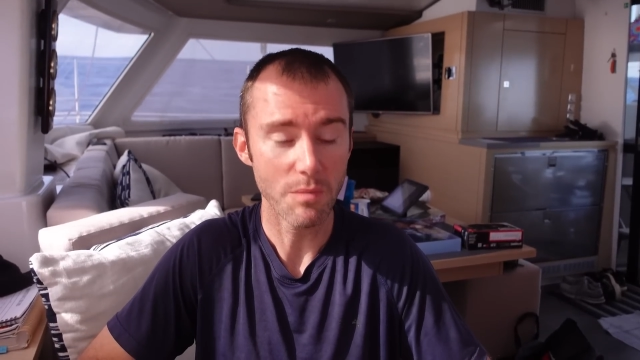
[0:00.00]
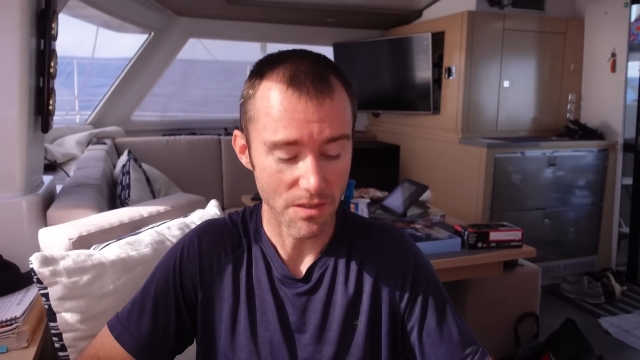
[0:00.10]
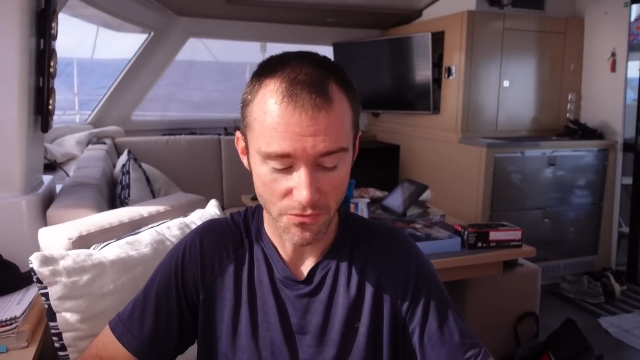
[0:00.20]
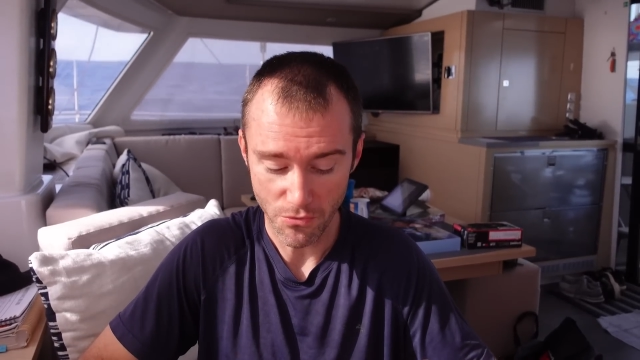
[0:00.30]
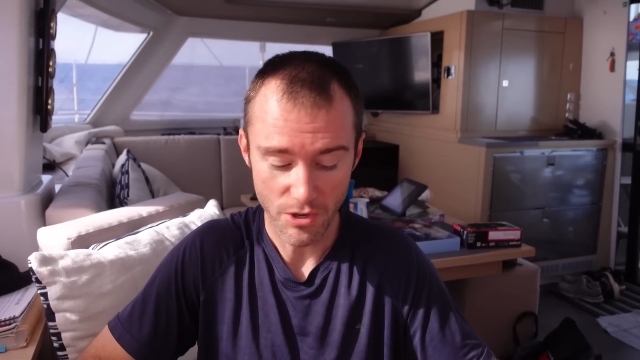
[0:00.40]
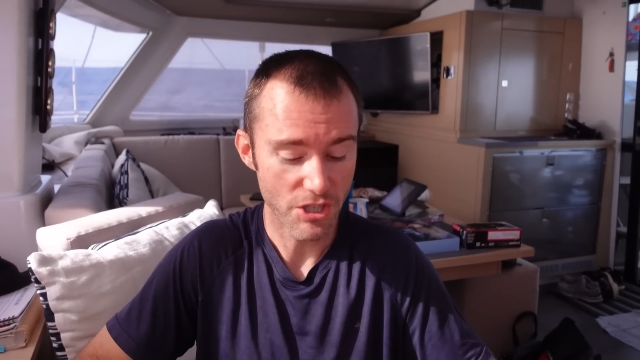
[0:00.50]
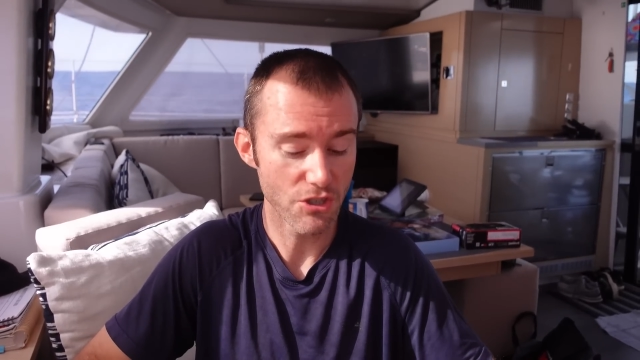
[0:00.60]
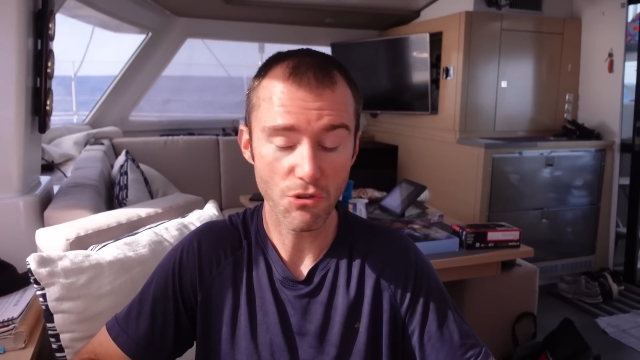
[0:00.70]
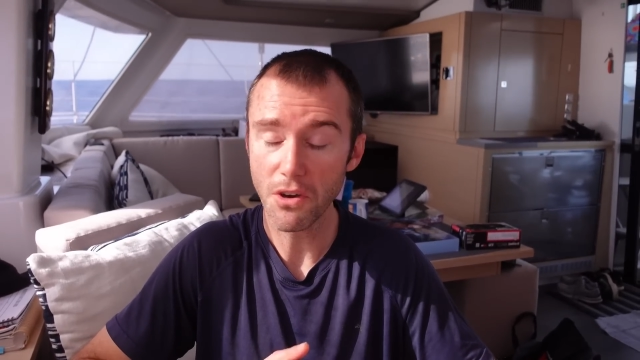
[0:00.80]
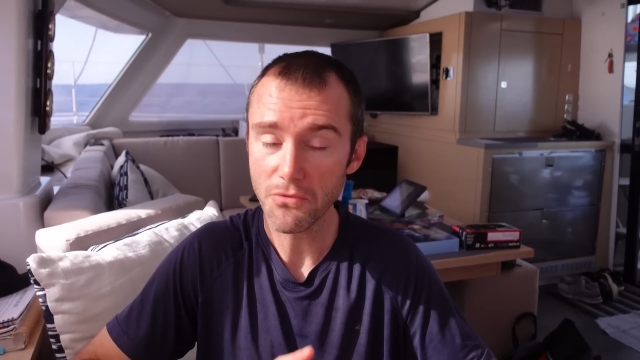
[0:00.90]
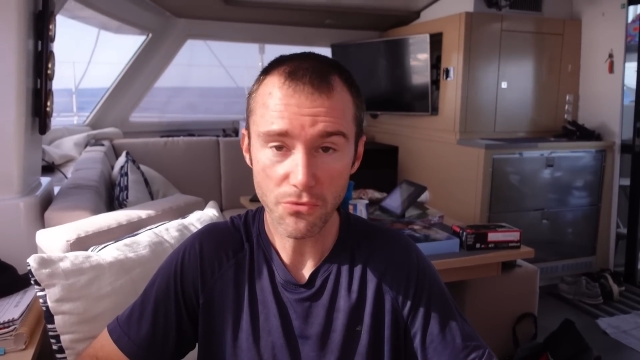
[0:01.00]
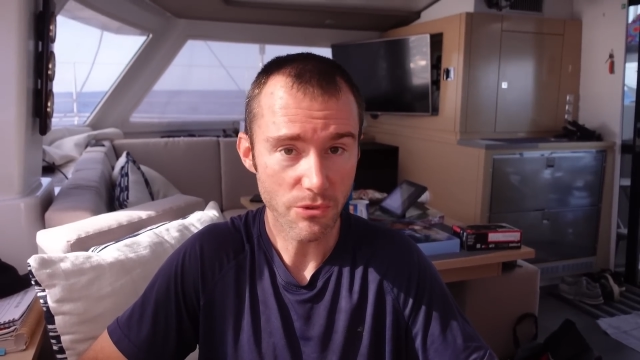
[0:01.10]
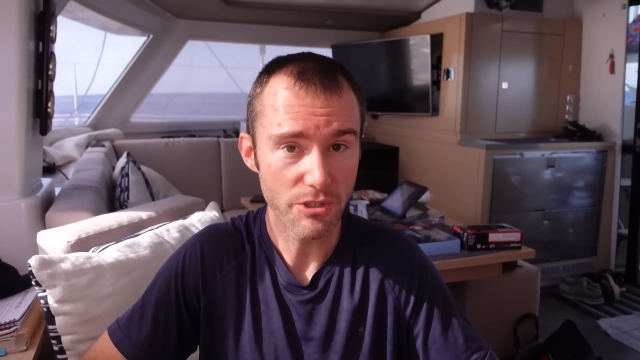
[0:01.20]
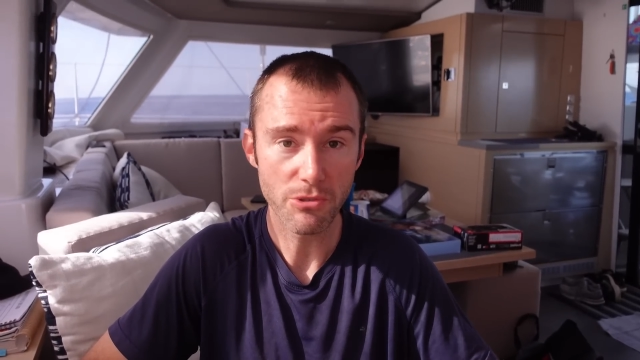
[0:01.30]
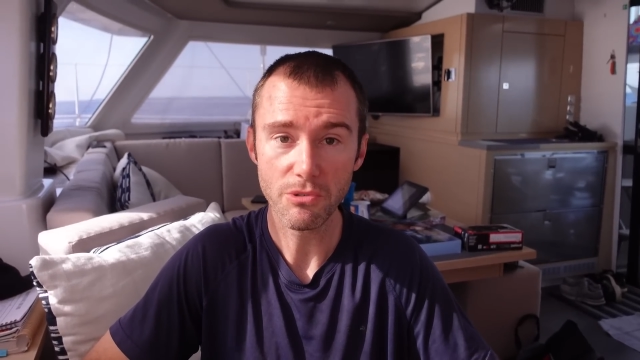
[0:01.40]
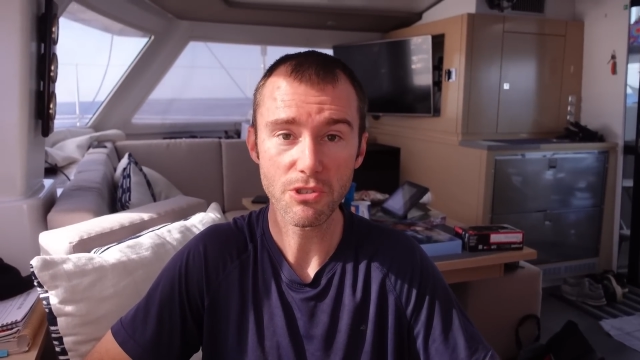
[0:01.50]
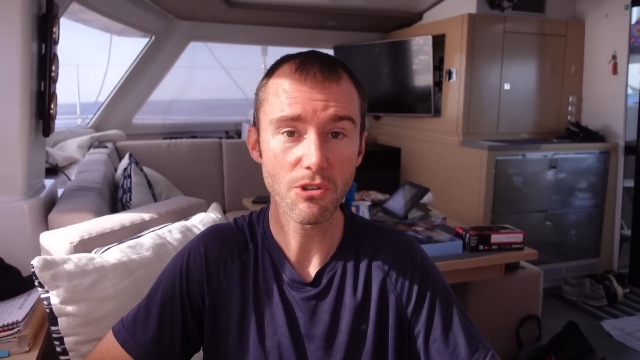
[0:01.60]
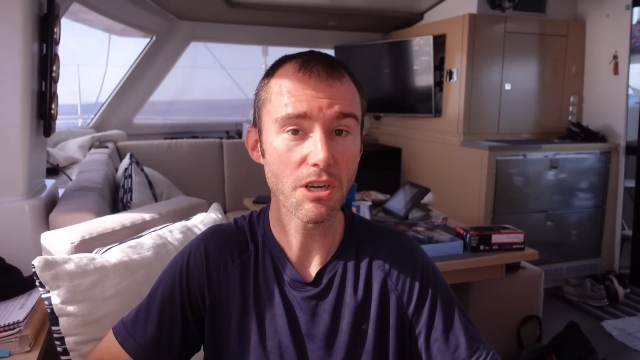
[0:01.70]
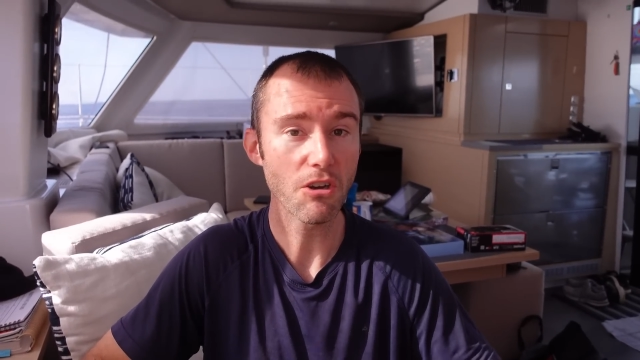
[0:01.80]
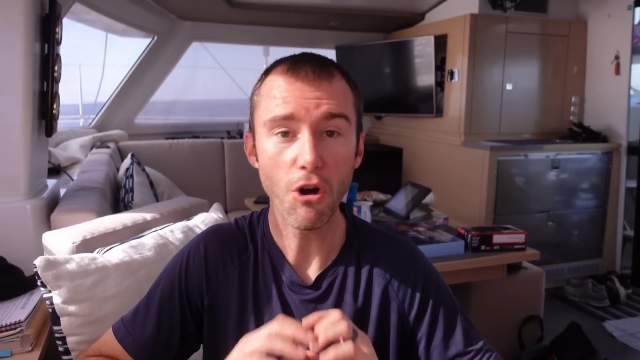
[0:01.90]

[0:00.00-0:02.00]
I mean, fridge is on, freezer is on,